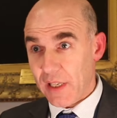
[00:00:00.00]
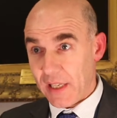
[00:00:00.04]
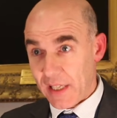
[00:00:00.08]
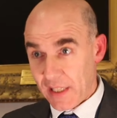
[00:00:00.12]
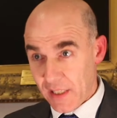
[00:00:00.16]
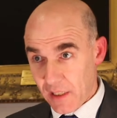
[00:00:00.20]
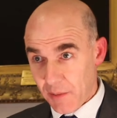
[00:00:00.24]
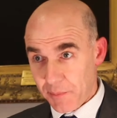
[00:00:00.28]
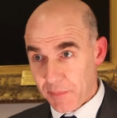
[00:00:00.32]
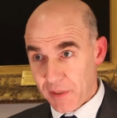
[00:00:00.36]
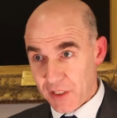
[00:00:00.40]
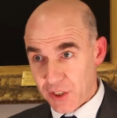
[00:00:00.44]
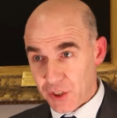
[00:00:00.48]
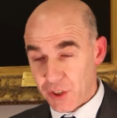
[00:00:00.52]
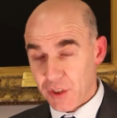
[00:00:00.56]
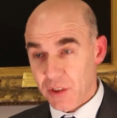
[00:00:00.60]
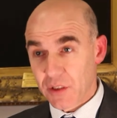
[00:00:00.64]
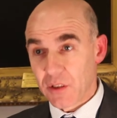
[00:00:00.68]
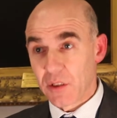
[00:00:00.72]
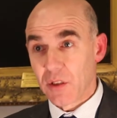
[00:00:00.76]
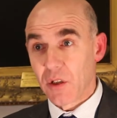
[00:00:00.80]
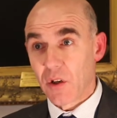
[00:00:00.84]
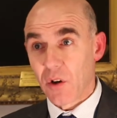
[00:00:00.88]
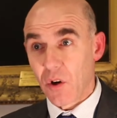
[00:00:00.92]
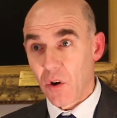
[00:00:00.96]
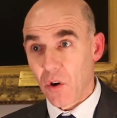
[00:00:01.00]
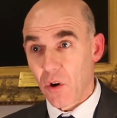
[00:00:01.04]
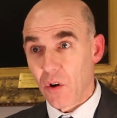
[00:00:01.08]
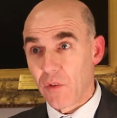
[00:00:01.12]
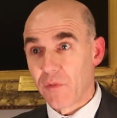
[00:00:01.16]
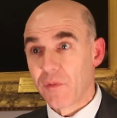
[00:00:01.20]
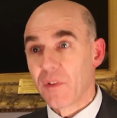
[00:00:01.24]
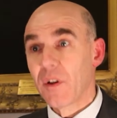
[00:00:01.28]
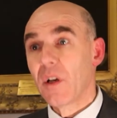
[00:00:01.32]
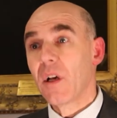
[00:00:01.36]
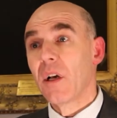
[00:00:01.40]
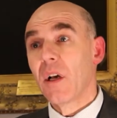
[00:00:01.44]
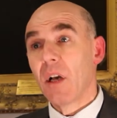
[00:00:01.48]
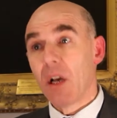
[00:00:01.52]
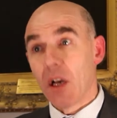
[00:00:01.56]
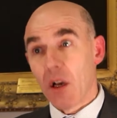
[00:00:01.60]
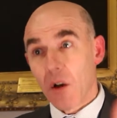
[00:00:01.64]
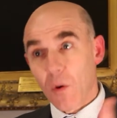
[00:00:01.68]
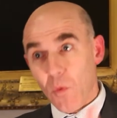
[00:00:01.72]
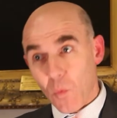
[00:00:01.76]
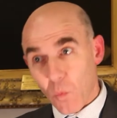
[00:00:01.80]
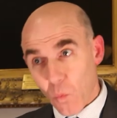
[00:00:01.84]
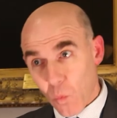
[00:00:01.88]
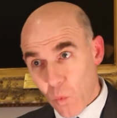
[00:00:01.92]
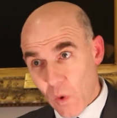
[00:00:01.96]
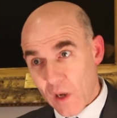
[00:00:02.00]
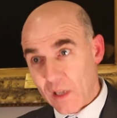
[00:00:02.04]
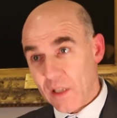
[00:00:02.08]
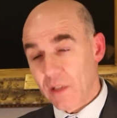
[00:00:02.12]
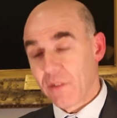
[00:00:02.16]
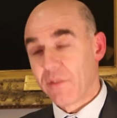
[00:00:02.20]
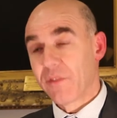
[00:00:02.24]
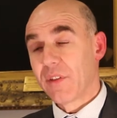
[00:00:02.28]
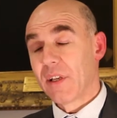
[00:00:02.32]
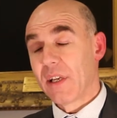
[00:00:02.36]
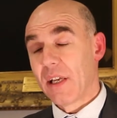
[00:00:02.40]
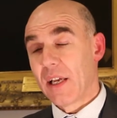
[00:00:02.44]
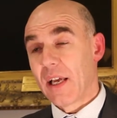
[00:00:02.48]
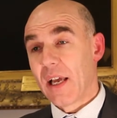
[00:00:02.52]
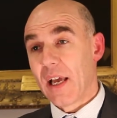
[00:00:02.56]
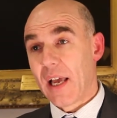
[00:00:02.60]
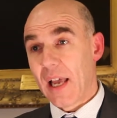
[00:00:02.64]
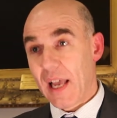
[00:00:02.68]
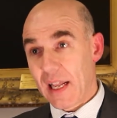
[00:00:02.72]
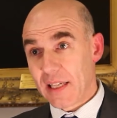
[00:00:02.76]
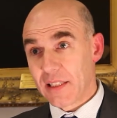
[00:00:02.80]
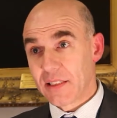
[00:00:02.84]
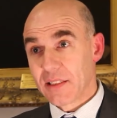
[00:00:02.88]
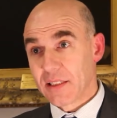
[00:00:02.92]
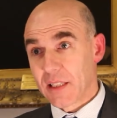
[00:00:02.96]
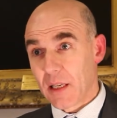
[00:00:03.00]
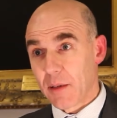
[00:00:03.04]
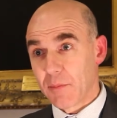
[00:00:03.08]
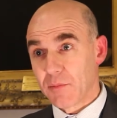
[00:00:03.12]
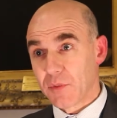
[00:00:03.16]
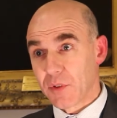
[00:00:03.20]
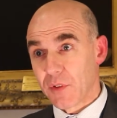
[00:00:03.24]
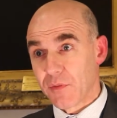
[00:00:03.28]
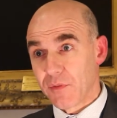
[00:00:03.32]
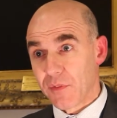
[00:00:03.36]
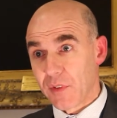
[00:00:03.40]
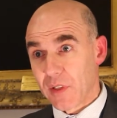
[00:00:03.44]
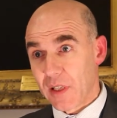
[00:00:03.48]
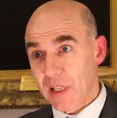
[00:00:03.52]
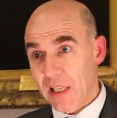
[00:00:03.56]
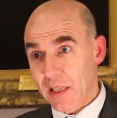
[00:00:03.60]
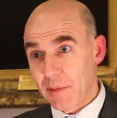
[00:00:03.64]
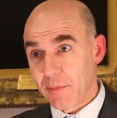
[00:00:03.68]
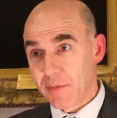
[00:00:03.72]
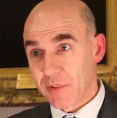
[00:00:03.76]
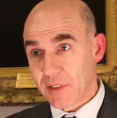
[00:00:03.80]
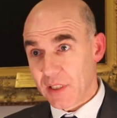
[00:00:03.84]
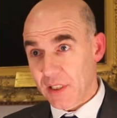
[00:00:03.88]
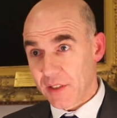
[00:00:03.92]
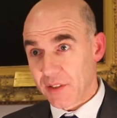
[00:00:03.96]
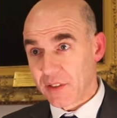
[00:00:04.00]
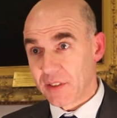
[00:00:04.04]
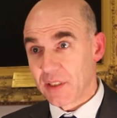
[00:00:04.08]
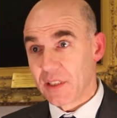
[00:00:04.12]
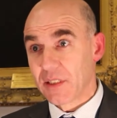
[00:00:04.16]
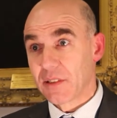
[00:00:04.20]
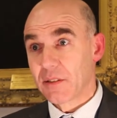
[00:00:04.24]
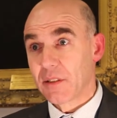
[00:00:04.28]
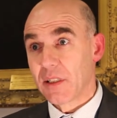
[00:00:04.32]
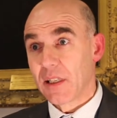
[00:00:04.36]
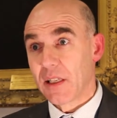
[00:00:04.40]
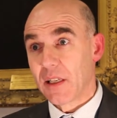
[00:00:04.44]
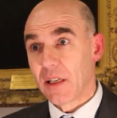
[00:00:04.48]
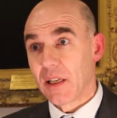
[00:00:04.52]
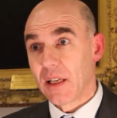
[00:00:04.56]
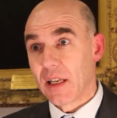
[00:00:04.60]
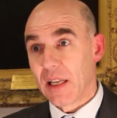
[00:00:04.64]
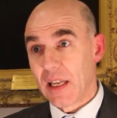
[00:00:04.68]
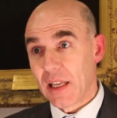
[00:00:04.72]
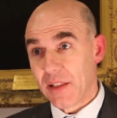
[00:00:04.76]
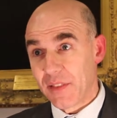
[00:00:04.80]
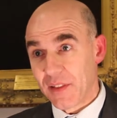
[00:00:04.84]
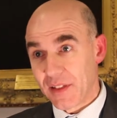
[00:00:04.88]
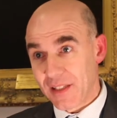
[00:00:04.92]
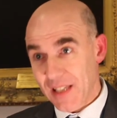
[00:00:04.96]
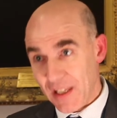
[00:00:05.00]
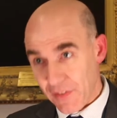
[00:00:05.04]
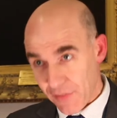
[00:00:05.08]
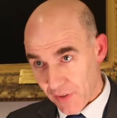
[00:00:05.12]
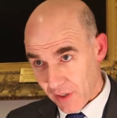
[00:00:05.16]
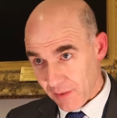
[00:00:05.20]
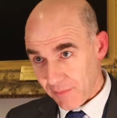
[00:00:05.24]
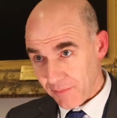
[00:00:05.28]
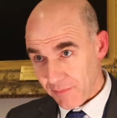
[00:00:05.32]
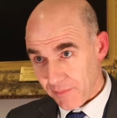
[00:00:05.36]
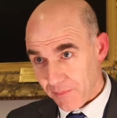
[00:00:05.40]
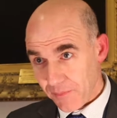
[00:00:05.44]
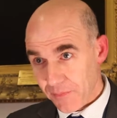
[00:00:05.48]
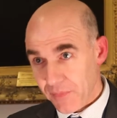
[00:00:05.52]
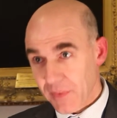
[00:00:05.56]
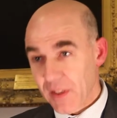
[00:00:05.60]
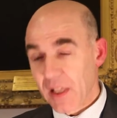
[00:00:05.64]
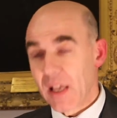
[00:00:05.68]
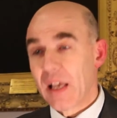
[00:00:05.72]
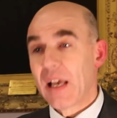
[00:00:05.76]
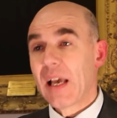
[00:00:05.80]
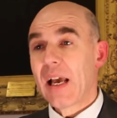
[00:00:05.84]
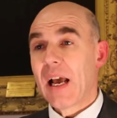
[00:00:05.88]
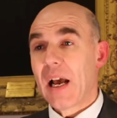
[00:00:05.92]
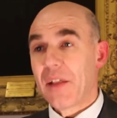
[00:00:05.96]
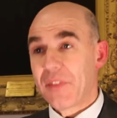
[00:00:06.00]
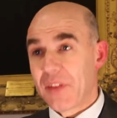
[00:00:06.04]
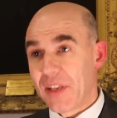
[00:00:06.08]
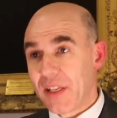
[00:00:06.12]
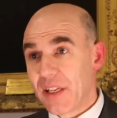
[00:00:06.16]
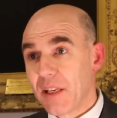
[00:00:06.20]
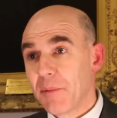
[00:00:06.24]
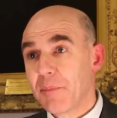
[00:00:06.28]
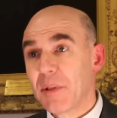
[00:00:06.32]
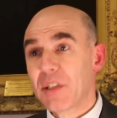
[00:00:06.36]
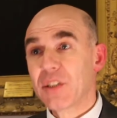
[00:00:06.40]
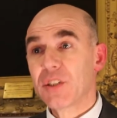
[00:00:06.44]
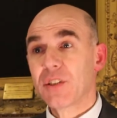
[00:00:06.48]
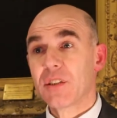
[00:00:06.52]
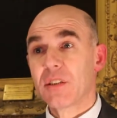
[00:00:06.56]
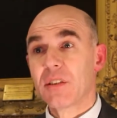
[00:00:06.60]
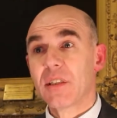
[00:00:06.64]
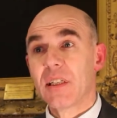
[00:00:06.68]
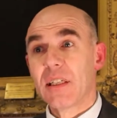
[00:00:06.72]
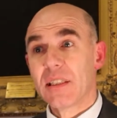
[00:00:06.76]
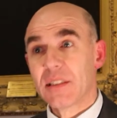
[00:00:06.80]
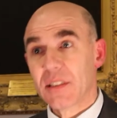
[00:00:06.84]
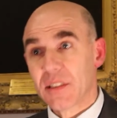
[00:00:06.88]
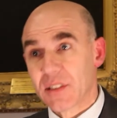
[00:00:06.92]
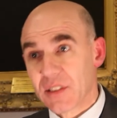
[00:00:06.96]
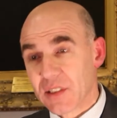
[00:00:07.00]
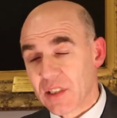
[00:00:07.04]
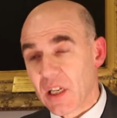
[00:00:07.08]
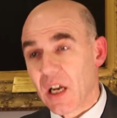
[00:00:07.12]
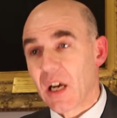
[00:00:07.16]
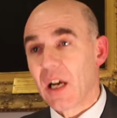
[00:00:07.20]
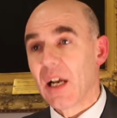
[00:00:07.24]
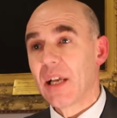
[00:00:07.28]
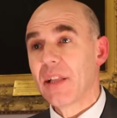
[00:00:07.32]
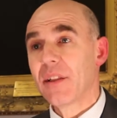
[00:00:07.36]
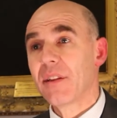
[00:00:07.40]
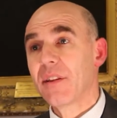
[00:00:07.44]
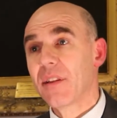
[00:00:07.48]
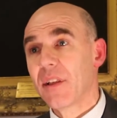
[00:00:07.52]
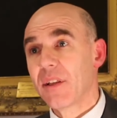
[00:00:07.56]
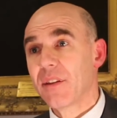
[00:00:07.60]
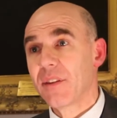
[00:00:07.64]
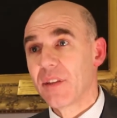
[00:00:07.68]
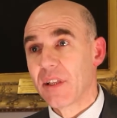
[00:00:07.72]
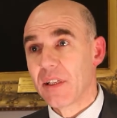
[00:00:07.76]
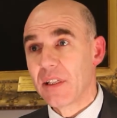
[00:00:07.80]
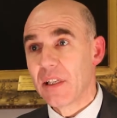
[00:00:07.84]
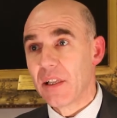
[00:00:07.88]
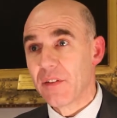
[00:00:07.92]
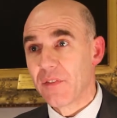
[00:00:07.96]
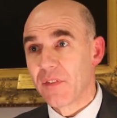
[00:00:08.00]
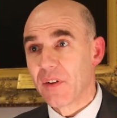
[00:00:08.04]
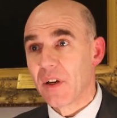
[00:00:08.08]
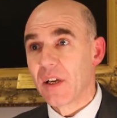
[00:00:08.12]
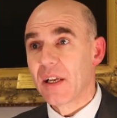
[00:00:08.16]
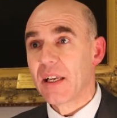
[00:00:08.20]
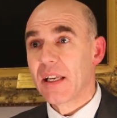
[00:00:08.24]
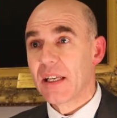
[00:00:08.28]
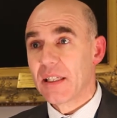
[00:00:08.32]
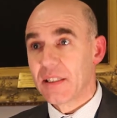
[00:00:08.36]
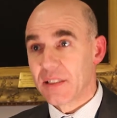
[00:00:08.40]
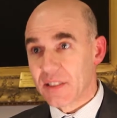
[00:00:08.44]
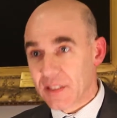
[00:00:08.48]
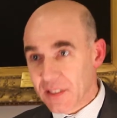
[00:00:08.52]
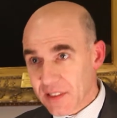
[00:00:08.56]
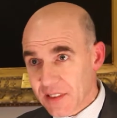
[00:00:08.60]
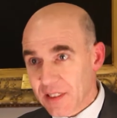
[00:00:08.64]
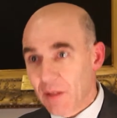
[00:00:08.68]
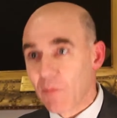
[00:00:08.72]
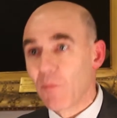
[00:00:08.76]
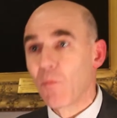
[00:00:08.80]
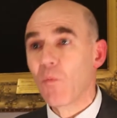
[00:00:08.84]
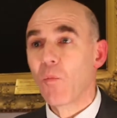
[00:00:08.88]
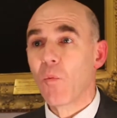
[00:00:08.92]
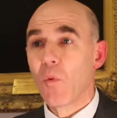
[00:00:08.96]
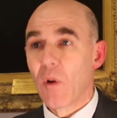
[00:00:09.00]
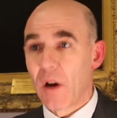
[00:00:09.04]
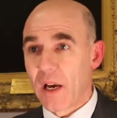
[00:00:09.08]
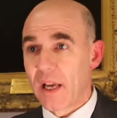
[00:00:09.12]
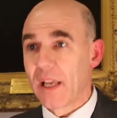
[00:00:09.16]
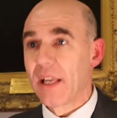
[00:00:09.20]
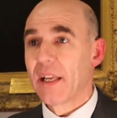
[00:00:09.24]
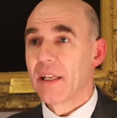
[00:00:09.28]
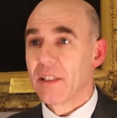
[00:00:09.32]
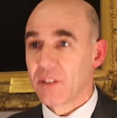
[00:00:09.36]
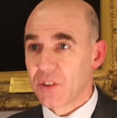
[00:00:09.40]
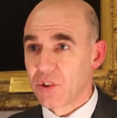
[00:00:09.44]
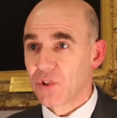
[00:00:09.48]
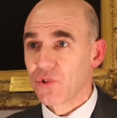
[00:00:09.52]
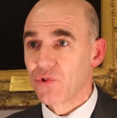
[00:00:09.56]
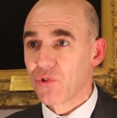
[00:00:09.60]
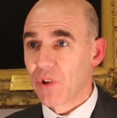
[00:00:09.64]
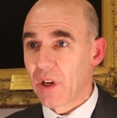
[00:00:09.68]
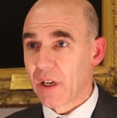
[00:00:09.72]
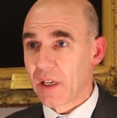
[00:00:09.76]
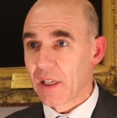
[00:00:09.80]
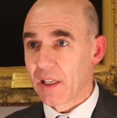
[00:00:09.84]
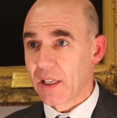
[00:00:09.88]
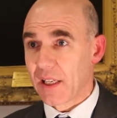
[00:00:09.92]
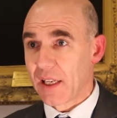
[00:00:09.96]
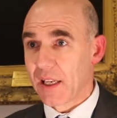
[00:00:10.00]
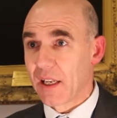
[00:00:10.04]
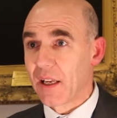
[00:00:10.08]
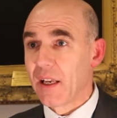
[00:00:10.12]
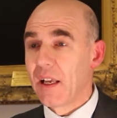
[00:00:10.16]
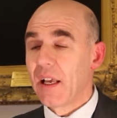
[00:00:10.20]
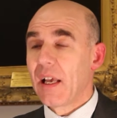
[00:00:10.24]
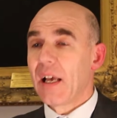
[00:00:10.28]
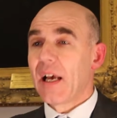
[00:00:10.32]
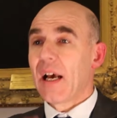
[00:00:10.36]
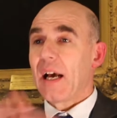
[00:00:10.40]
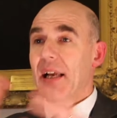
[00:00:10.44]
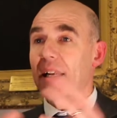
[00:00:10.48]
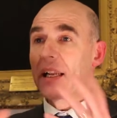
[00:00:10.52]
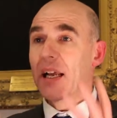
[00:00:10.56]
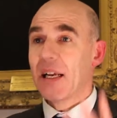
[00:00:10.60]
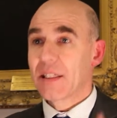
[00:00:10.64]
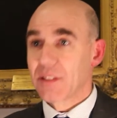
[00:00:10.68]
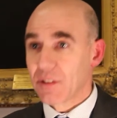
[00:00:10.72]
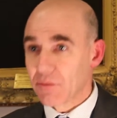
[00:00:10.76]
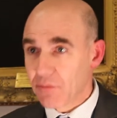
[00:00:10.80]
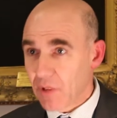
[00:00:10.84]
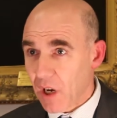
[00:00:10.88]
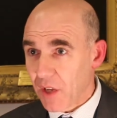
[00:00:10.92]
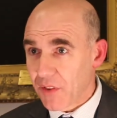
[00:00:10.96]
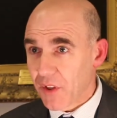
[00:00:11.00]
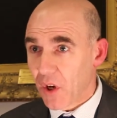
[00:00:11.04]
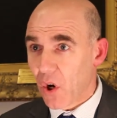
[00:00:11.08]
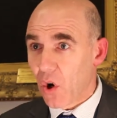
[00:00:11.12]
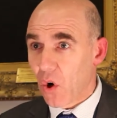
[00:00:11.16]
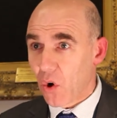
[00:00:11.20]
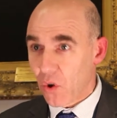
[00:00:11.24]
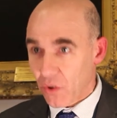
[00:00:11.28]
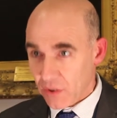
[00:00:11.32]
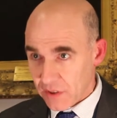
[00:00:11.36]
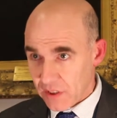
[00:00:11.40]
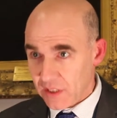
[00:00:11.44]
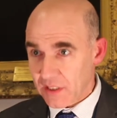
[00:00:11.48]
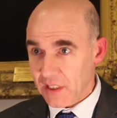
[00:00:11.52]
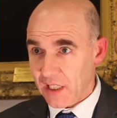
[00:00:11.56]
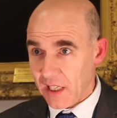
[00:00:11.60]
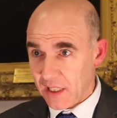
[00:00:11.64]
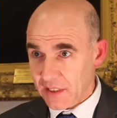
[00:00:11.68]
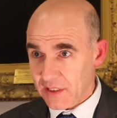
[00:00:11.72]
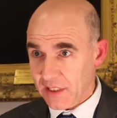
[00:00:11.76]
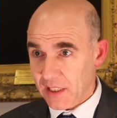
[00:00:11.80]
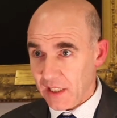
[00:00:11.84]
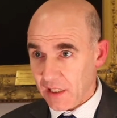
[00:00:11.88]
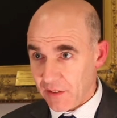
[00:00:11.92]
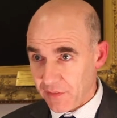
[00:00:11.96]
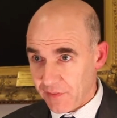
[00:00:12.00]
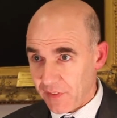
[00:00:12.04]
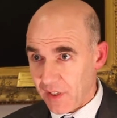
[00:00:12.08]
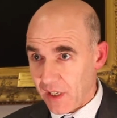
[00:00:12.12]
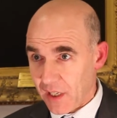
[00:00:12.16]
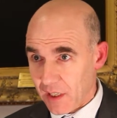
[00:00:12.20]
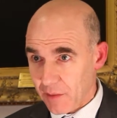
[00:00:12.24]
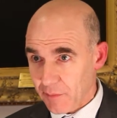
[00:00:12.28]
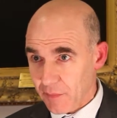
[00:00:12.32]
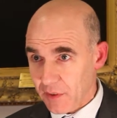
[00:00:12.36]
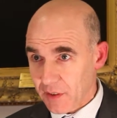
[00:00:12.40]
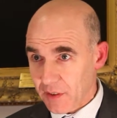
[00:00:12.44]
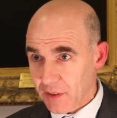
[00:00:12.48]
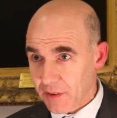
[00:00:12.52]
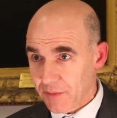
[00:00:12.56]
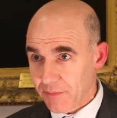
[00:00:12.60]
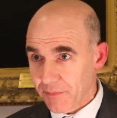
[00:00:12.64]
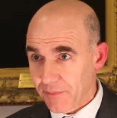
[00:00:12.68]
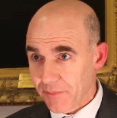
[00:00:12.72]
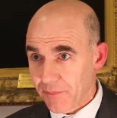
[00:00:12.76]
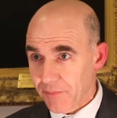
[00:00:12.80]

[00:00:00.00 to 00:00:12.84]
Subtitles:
inhibition of one of the enzymes of heme synthesis in the liver, and the inhibition is a sign that the liver in some way is struggling and has a rather oxidizing environment.